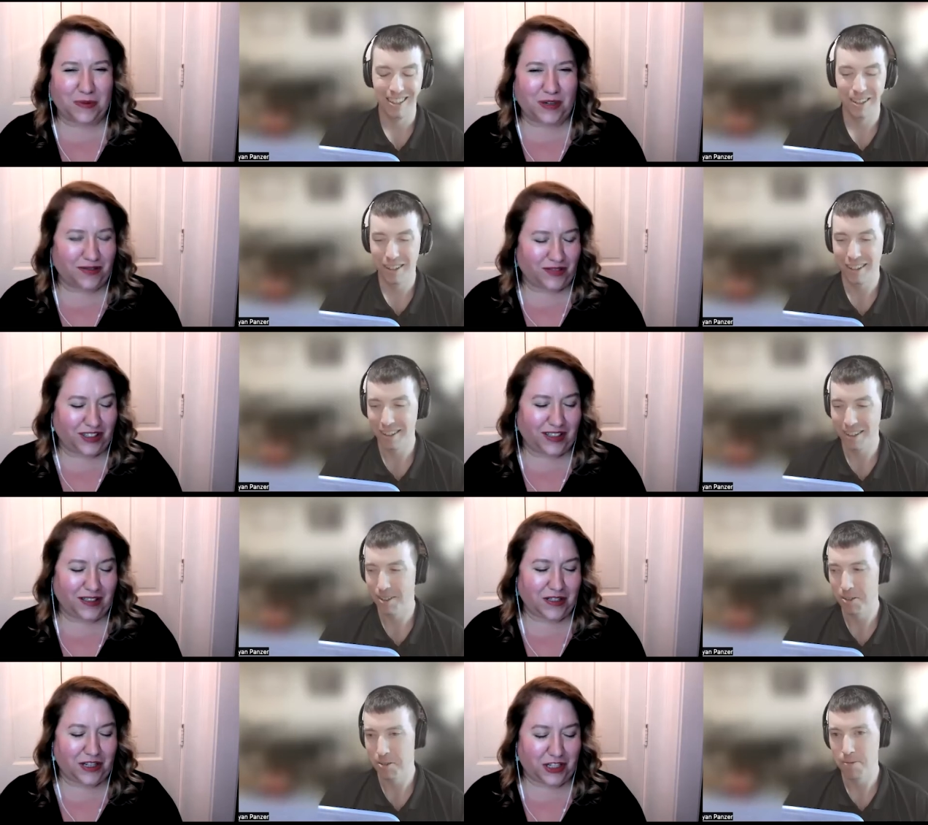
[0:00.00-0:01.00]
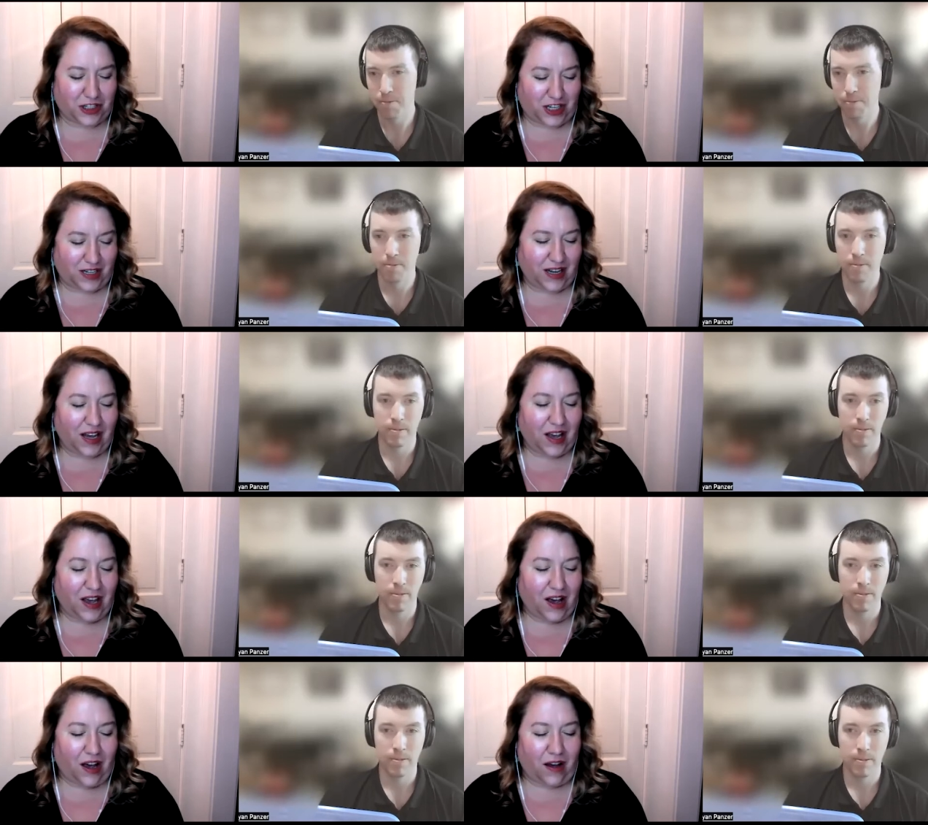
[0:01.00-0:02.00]
Speaker 1: wonderful illustration
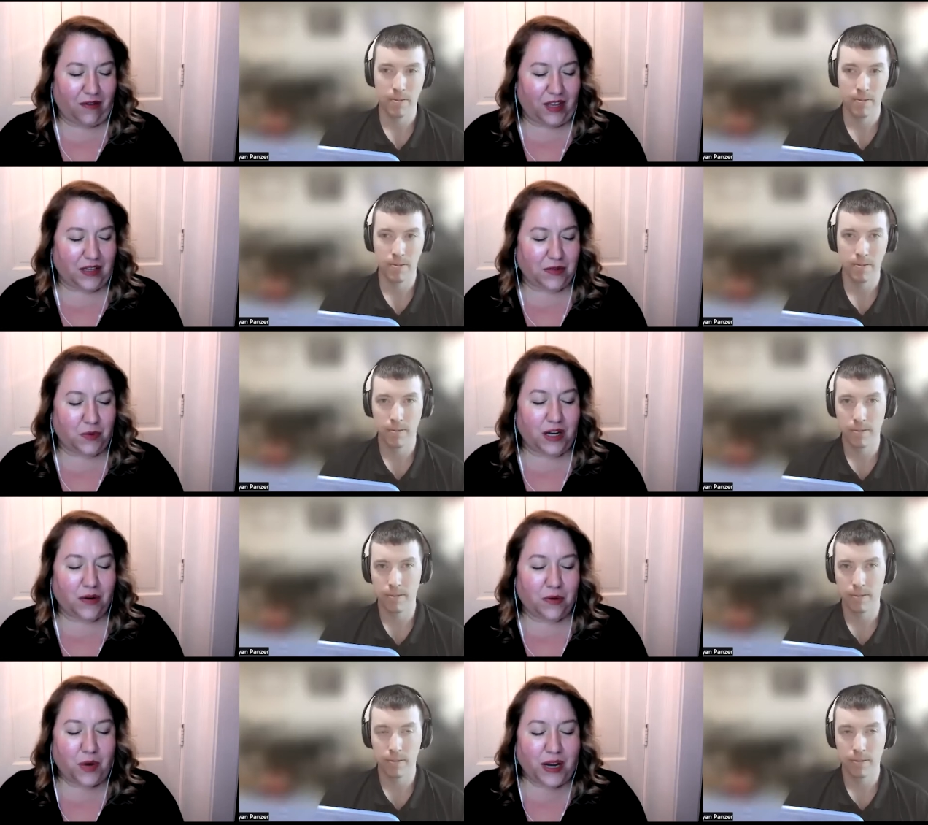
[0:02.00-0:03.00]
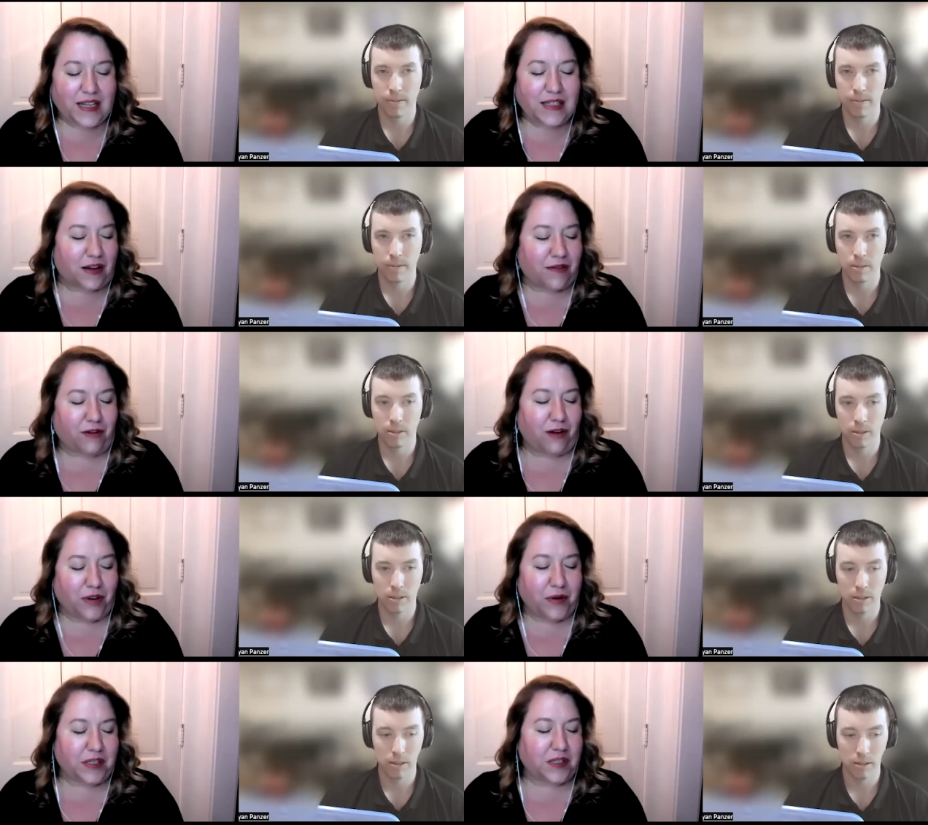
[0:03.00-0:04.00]
of this? What what is a front
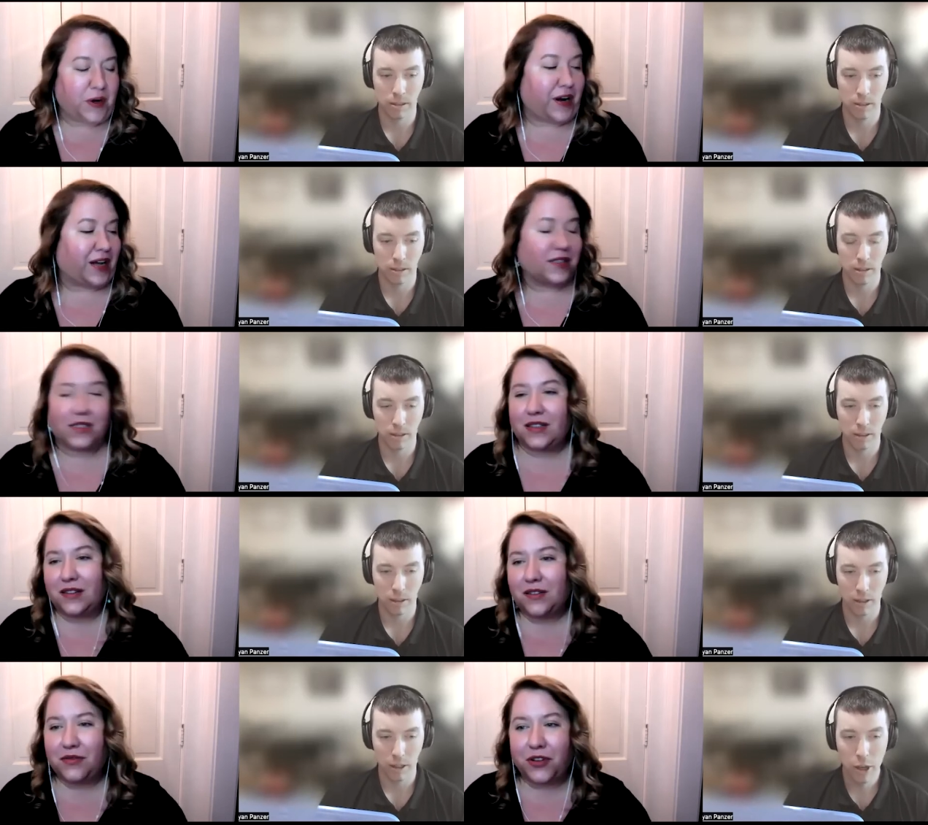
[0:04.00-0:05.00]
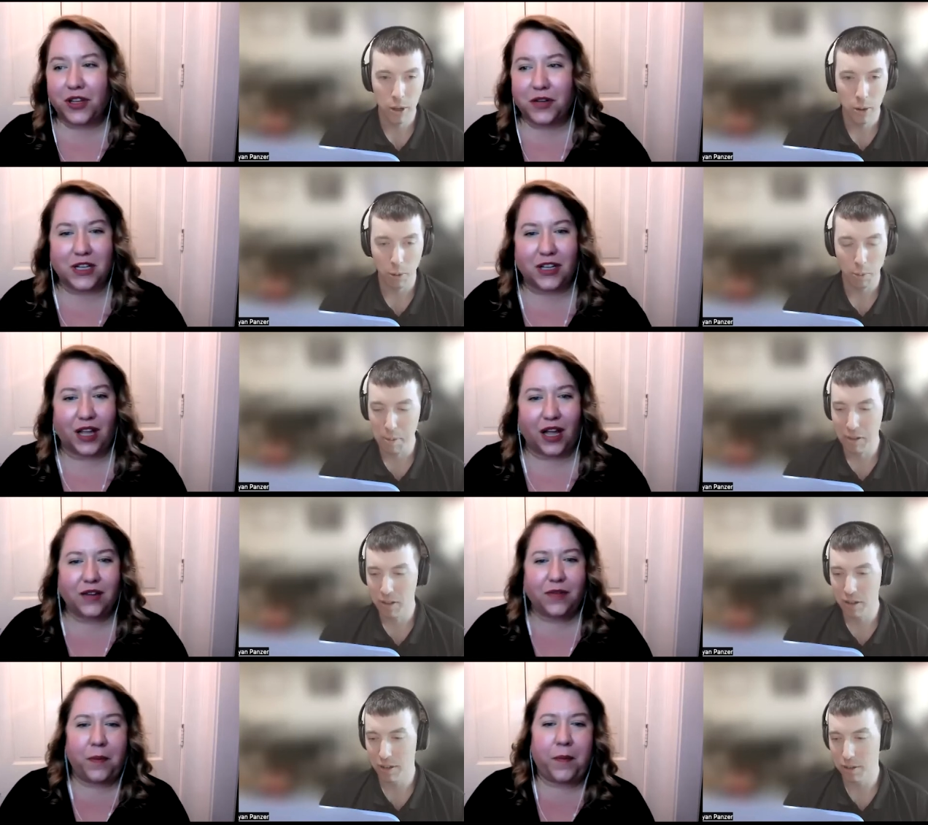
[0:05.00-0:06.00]
row experience for those? Well, maybe
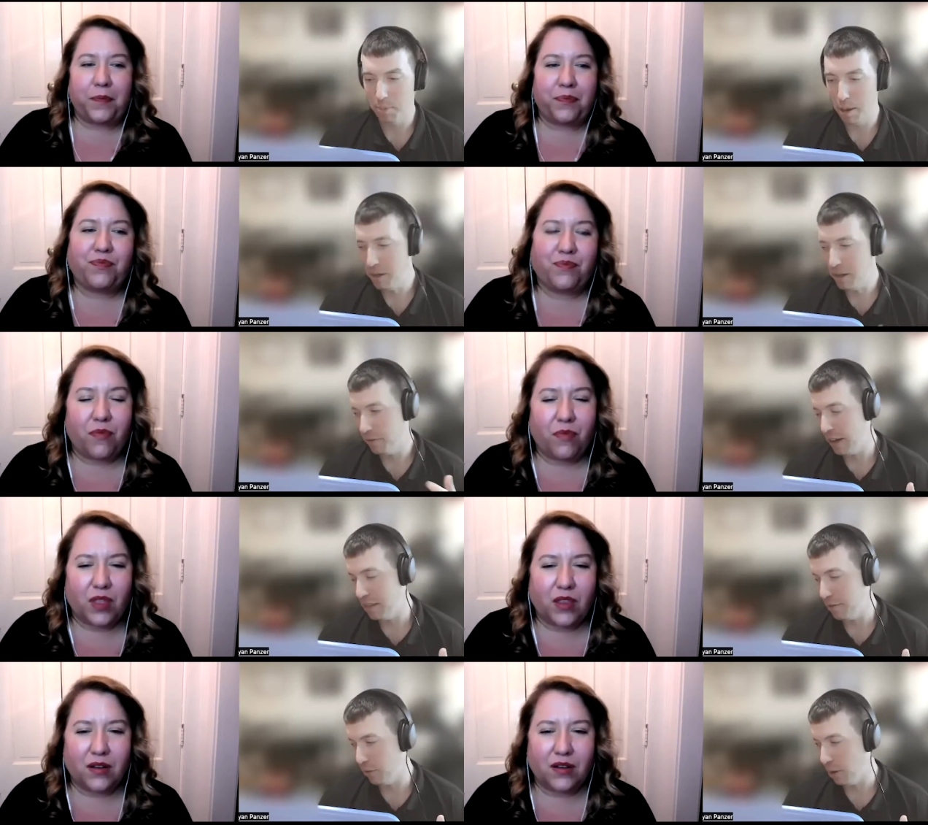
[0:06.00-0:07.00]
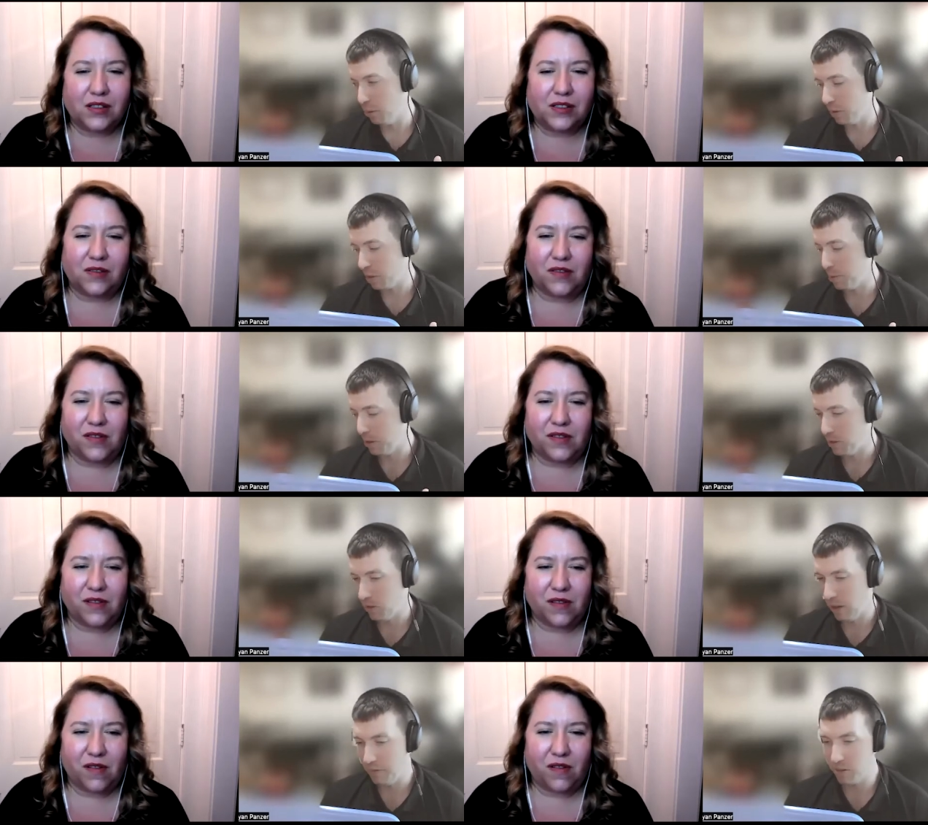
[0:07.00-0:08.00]
online? to
Speaker 2: maybe to define the front row experience, you
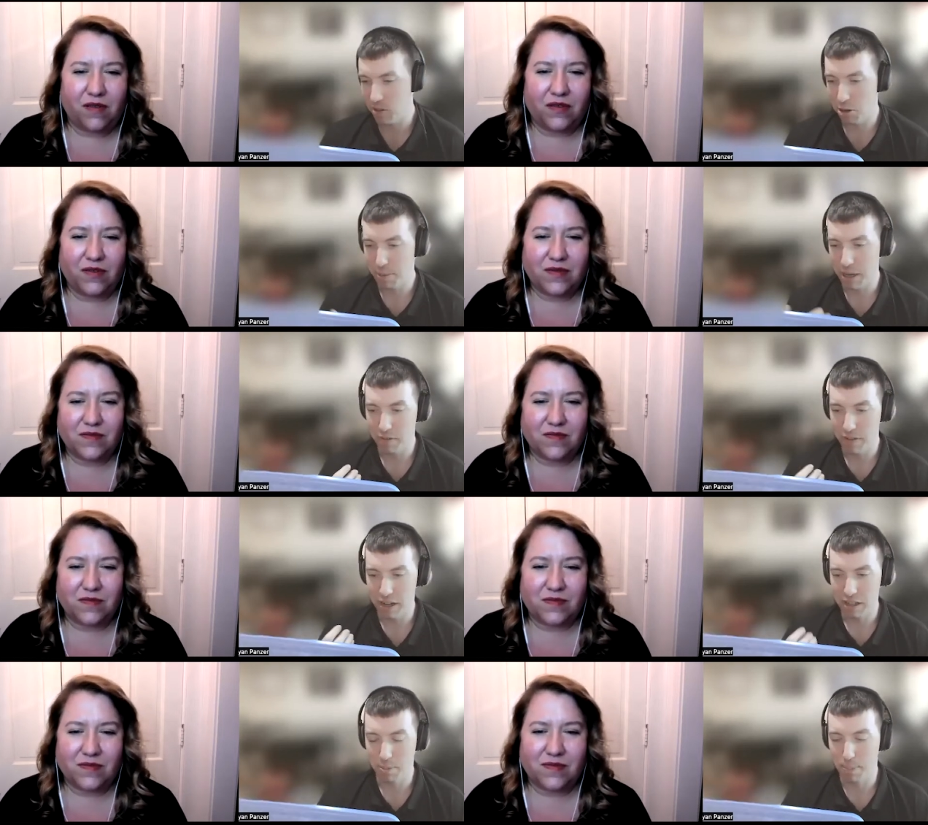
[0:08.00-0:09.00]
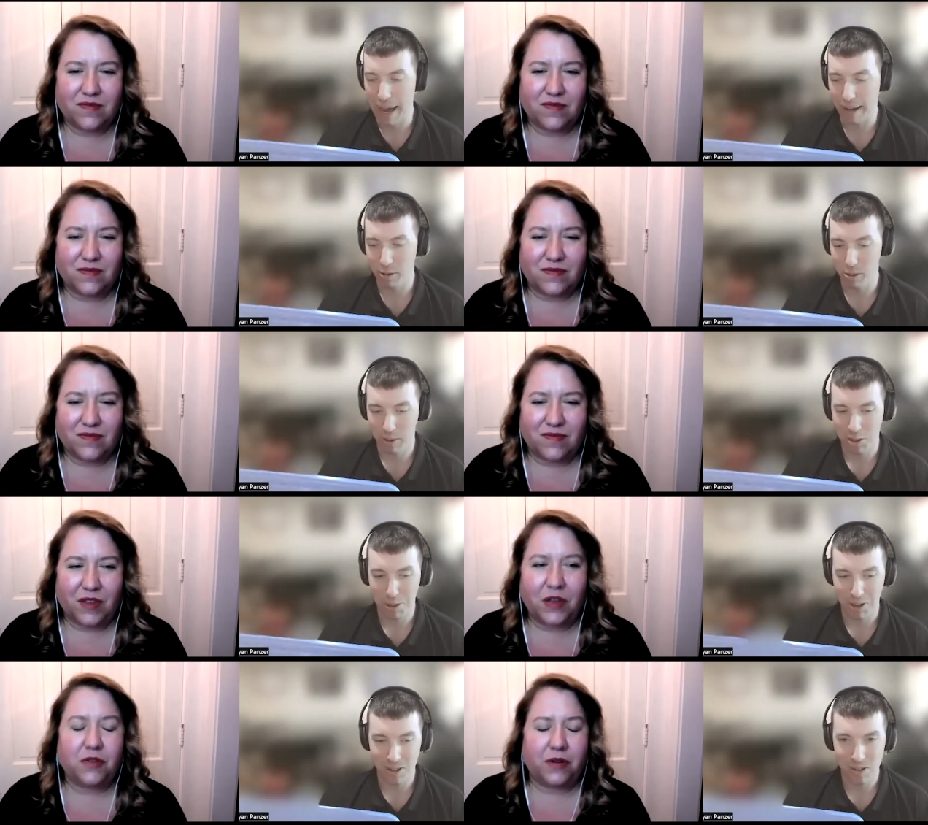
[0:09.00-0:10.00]
have to start by defining the back row
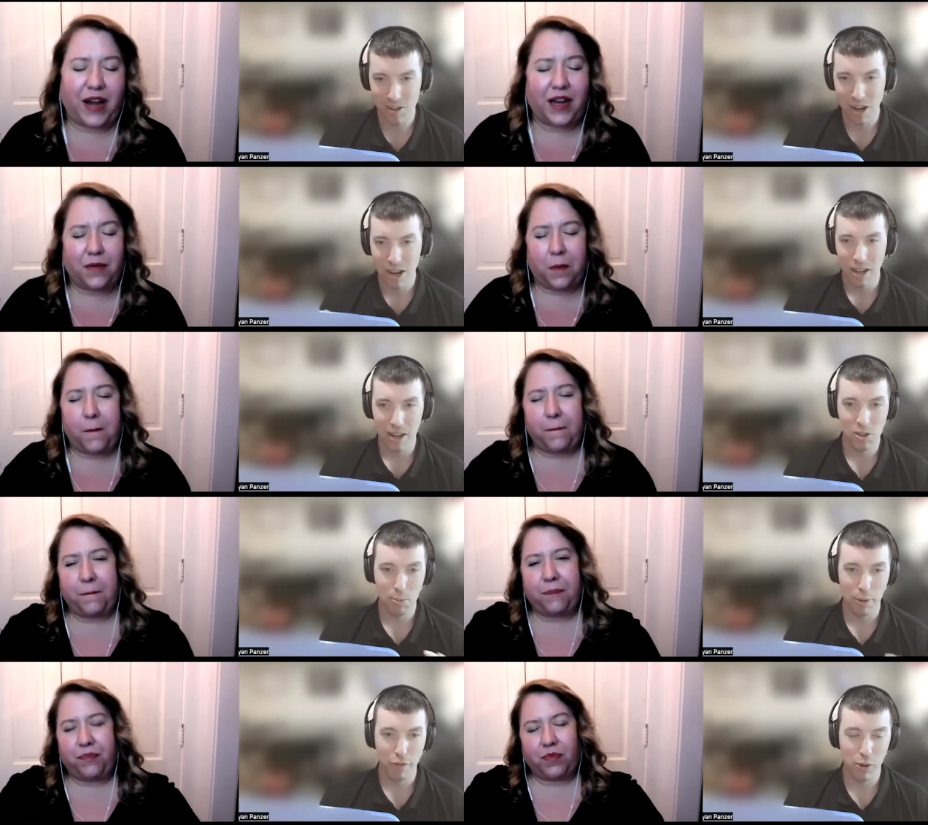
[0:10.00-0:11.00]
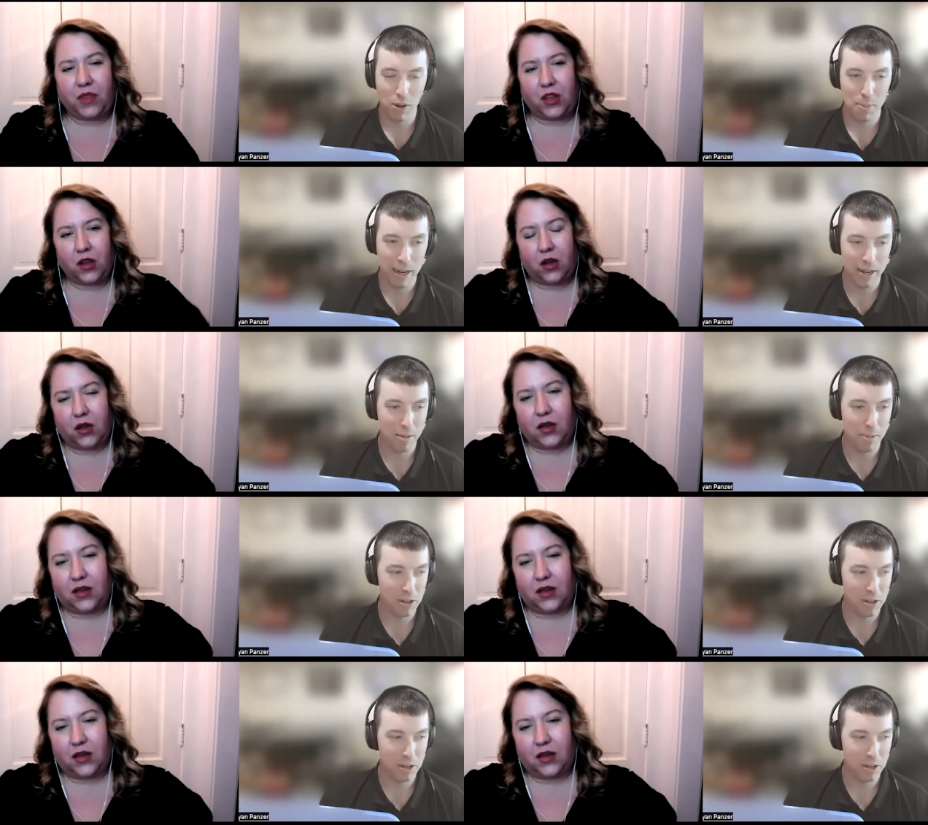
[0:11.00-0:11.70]
experience. Great. And so before the pandemic